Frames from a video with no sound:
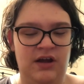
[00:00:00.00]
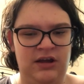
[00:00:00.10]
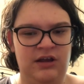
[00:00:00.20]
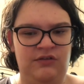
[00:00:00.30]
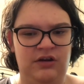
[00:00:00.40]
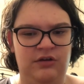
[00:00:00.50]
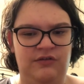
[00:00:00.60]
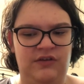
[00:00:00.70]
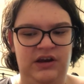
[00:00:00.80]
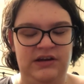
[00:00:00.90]
could
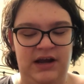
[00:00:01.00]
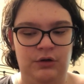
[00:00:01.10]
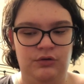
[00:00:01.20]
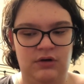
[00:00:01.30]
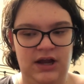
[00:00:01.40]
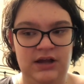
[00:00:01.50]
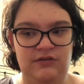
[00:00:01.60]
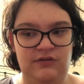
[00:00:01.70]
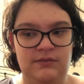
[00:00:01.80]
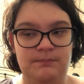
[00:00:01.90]
say
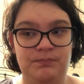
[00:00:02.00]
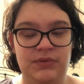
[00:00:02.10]
downgrades